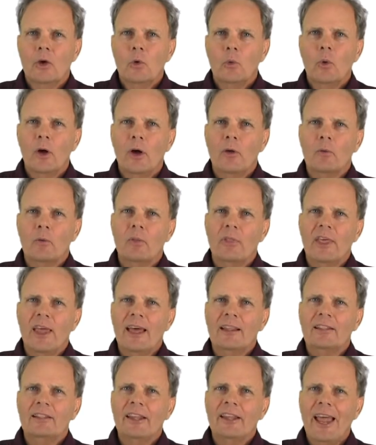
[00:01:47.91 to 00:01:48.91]
Well,
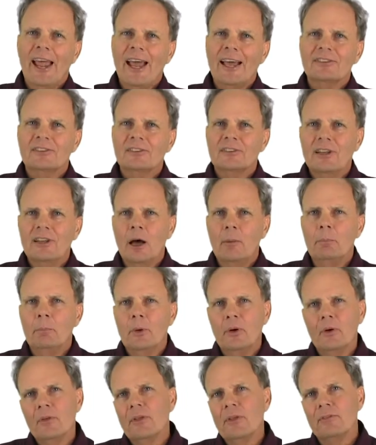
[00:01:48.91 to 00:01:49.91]
that last
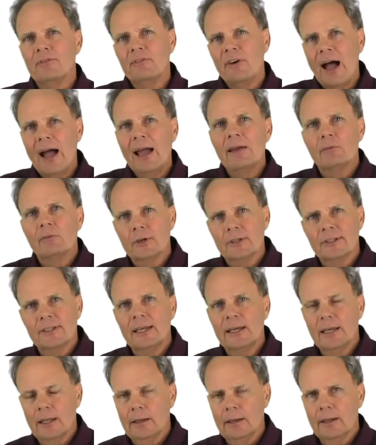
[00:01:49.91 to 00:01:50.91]
number, the 5 or
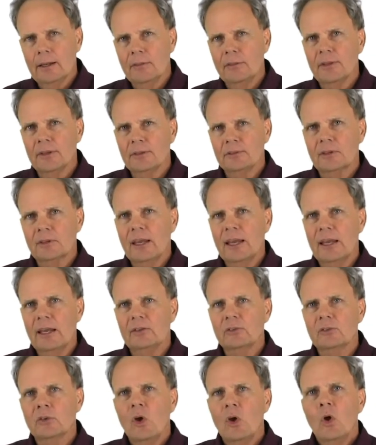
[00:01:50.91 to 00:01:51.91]
10 in this
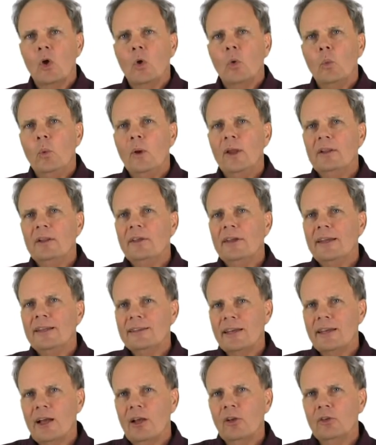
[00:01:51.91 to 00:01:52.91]
case, really
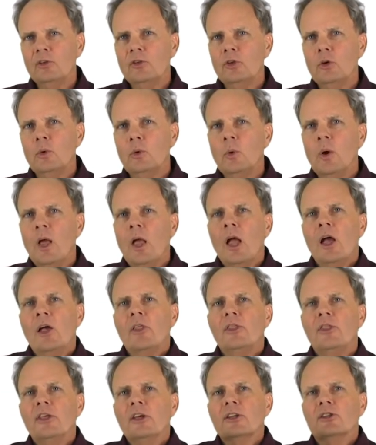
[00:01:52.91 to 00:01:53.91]
tells you
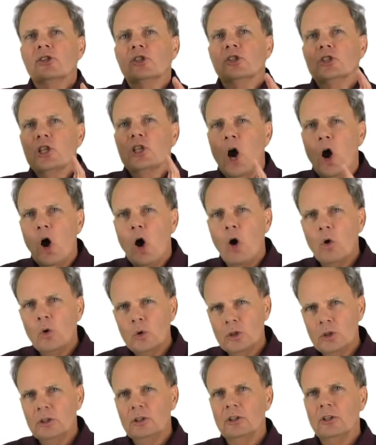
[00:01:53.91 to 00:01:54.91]
the
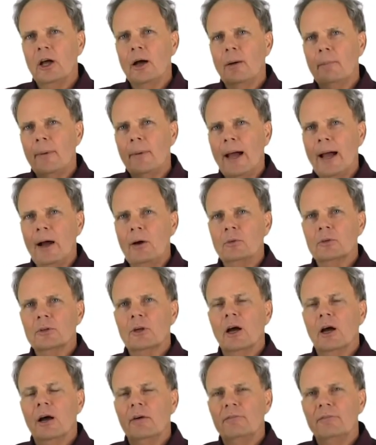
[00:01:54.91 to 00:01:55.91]
total amount
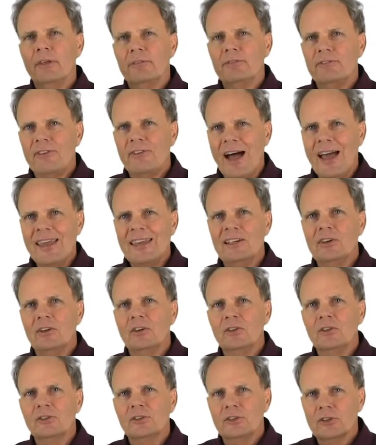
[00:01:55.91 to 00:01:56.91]
of the
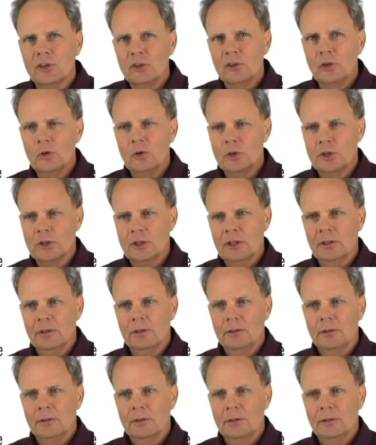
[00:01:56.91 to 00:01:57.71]
final solution.